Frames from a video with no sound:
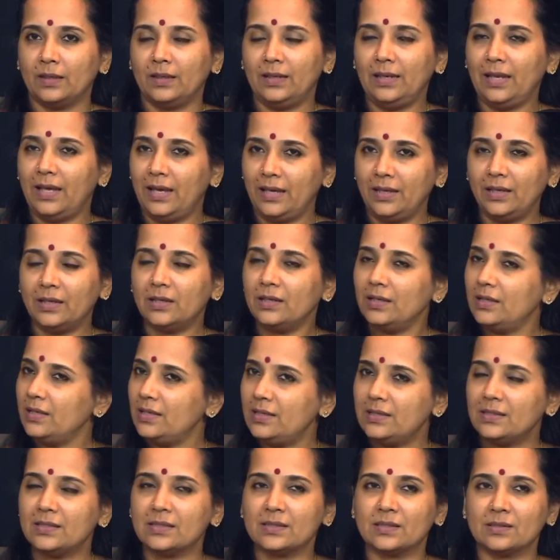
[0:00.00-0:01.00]
Laya
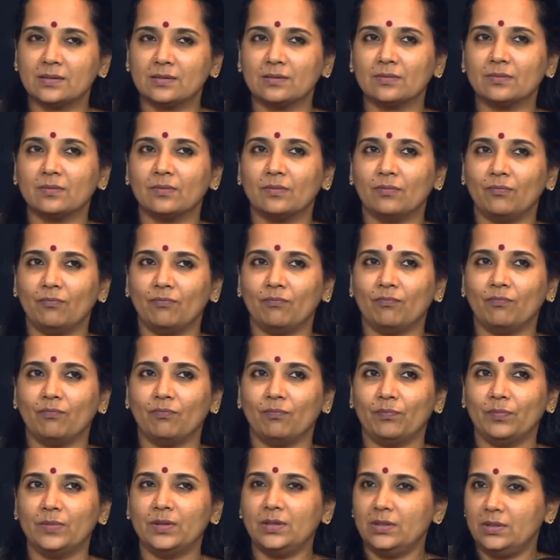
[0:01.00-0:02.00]
is
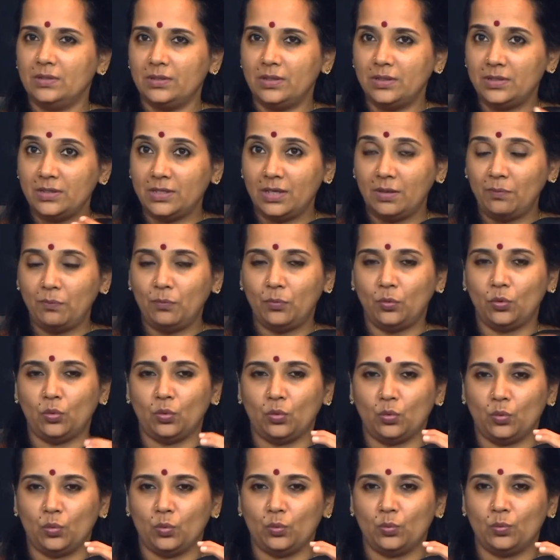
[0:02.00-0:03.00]
the
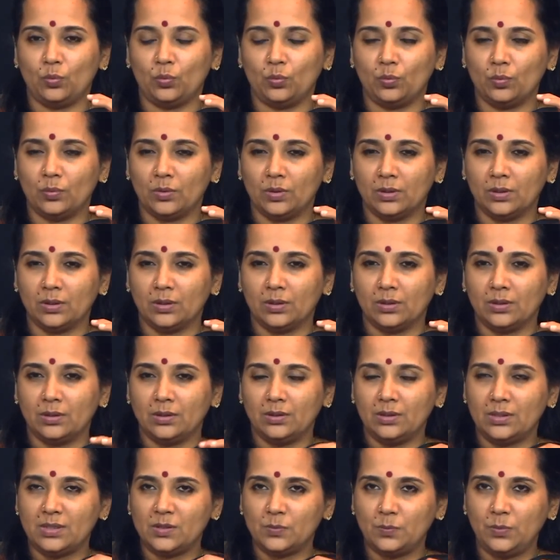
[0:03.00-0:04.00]
tempo,
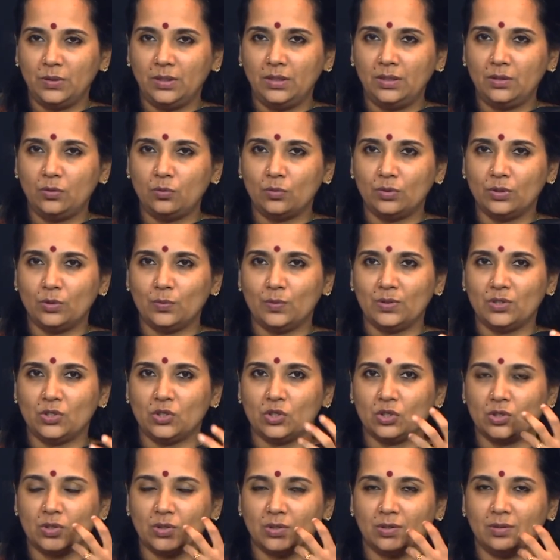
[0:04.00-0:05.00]
the speed with
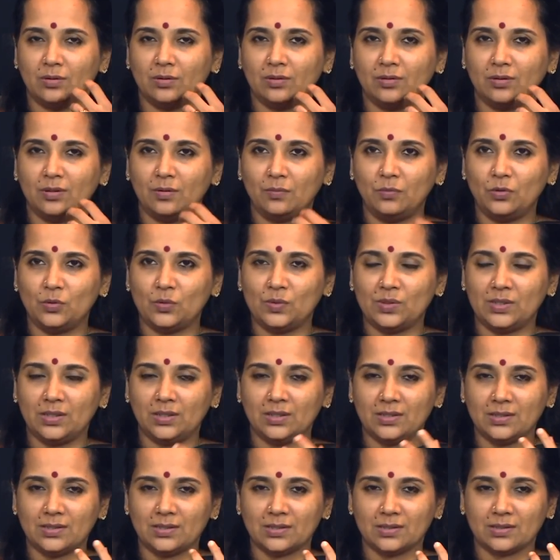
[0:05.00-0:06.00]
which the
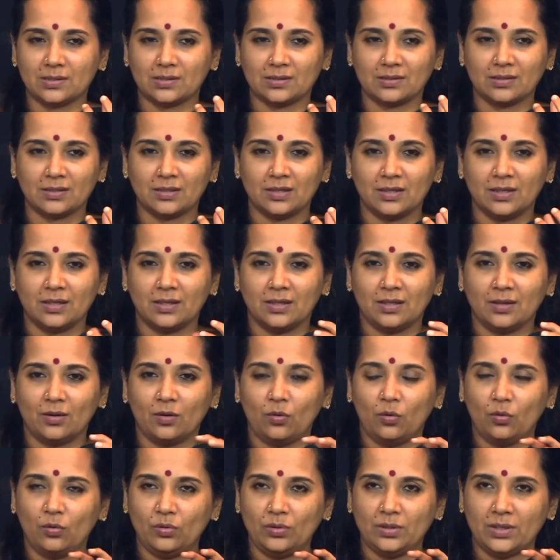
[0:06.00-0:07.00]
music is
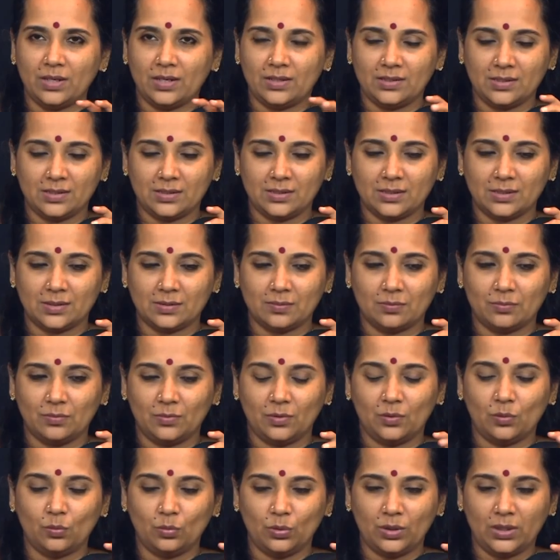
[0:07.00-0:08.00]
organized,
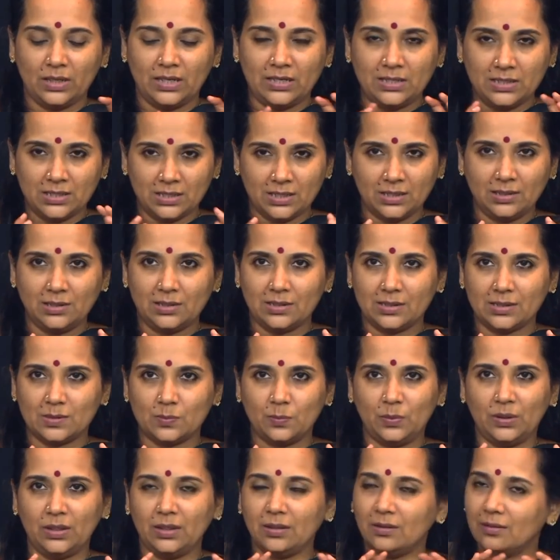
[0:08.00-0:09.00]
the internal
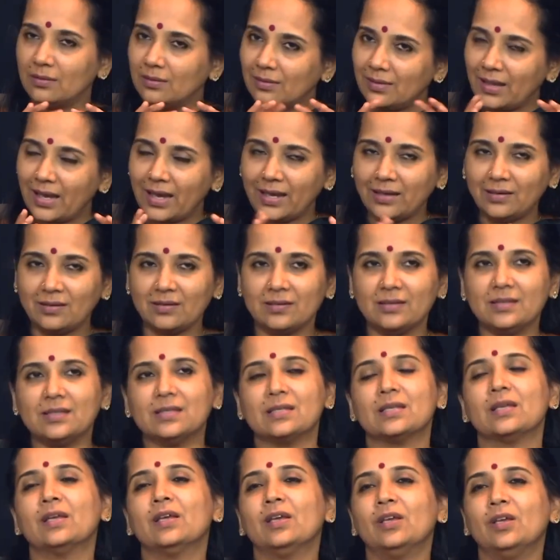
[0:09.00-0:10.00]
speed, that
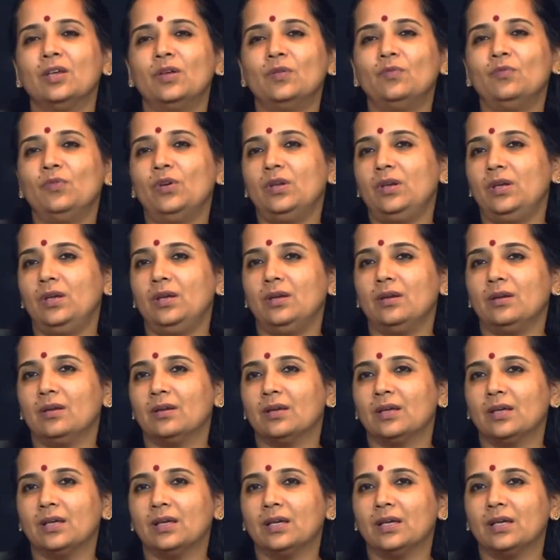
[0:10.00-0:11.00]
is very
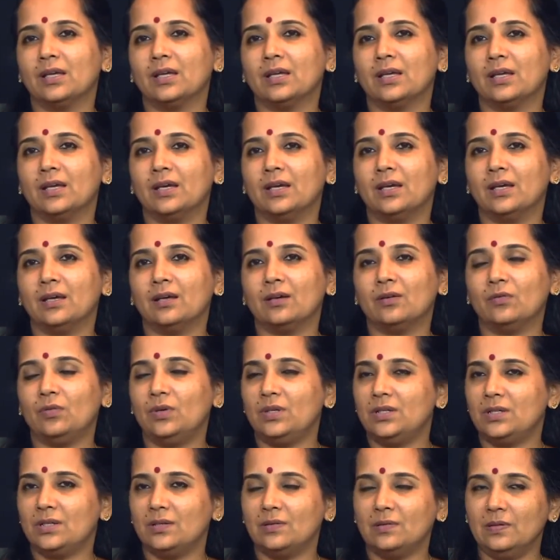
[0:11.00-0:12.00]

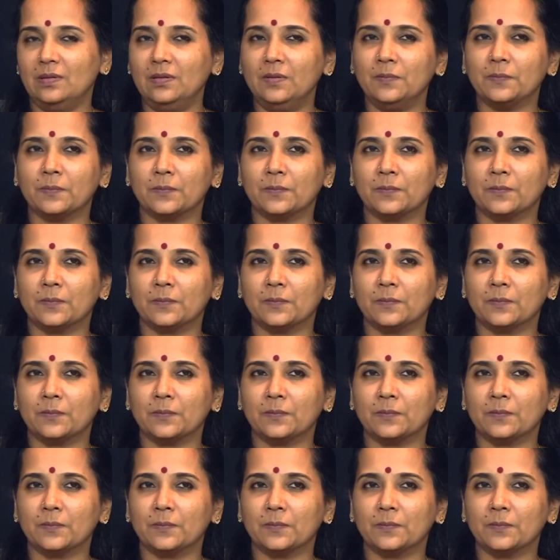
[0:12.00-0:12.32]
critical.